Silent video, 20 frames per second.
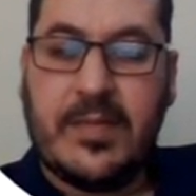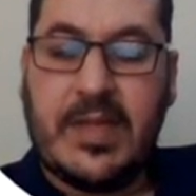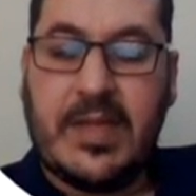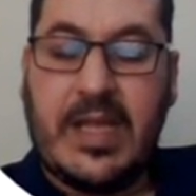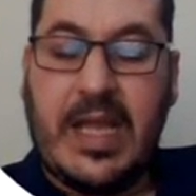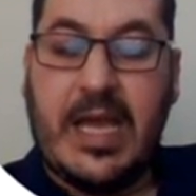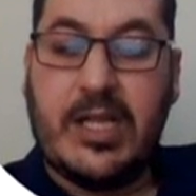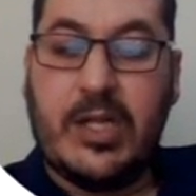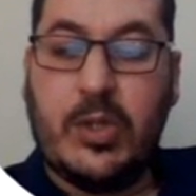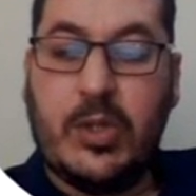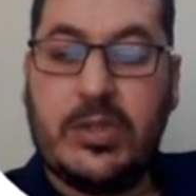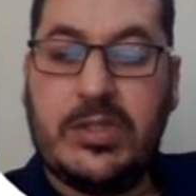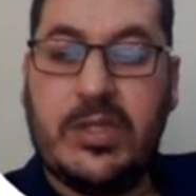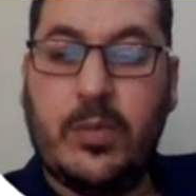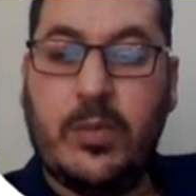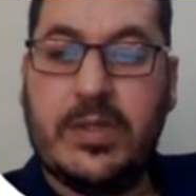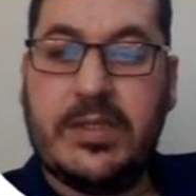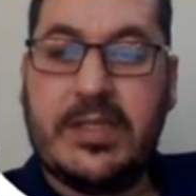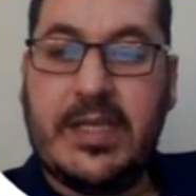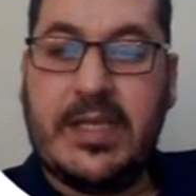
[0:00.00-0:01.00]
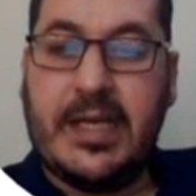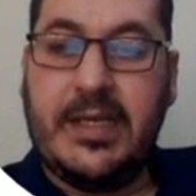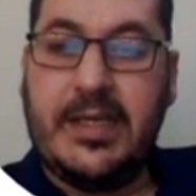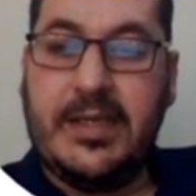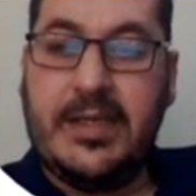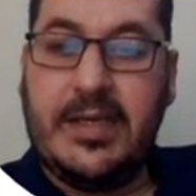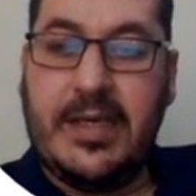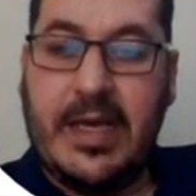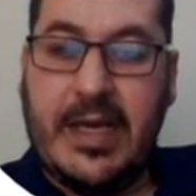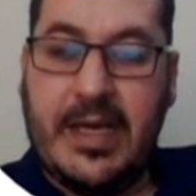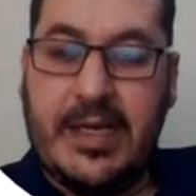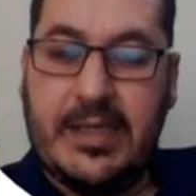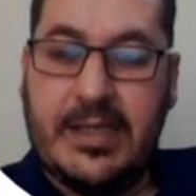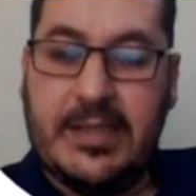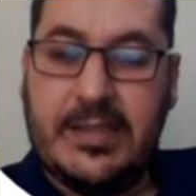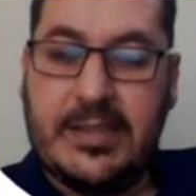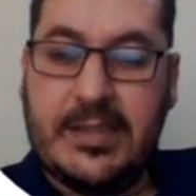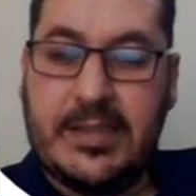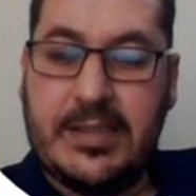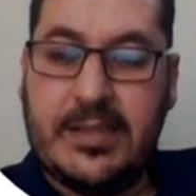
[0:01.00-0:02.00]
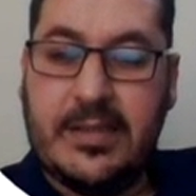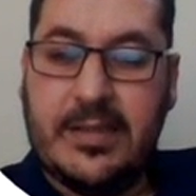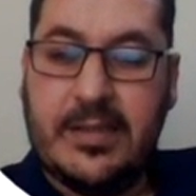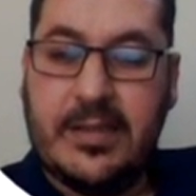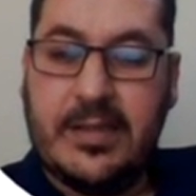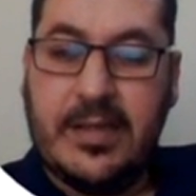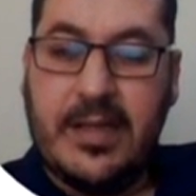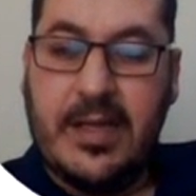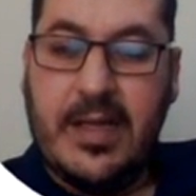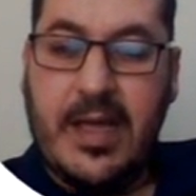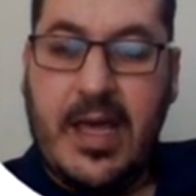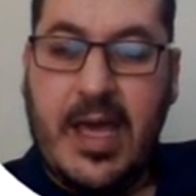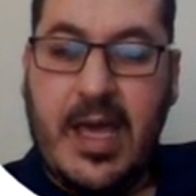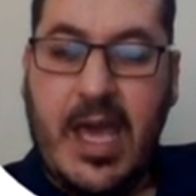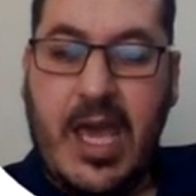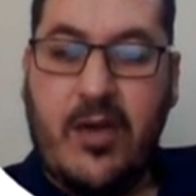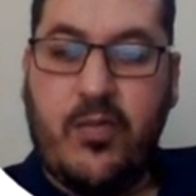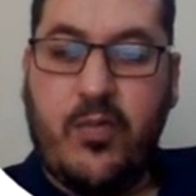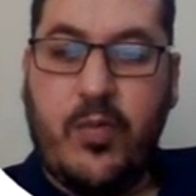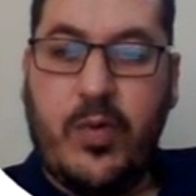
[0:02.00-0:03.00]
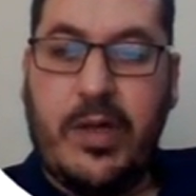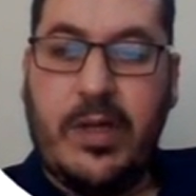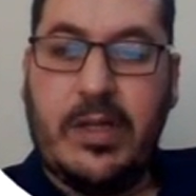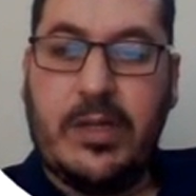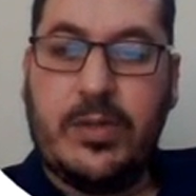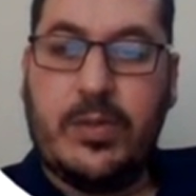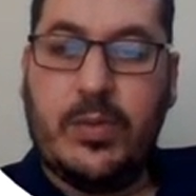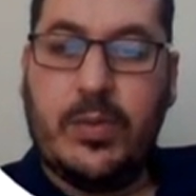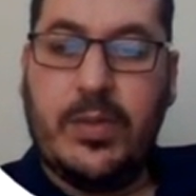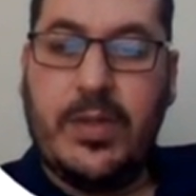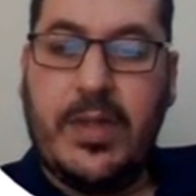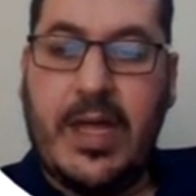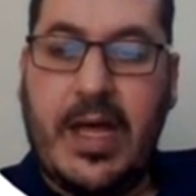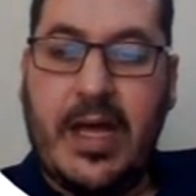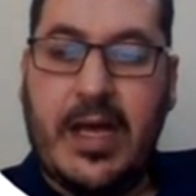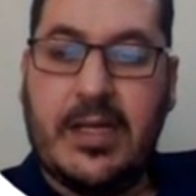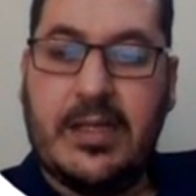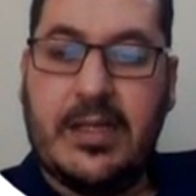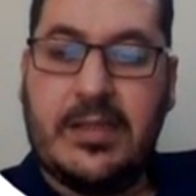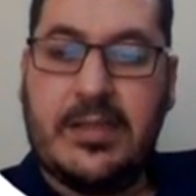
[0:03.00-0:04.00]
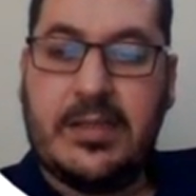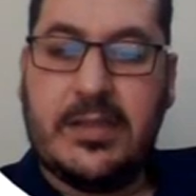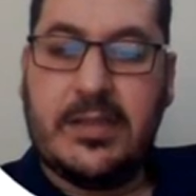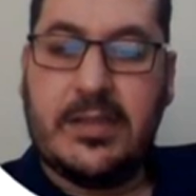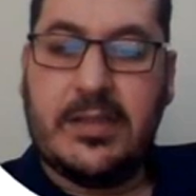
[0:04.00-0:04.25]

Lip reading: And Lucy will say yes, if we do that,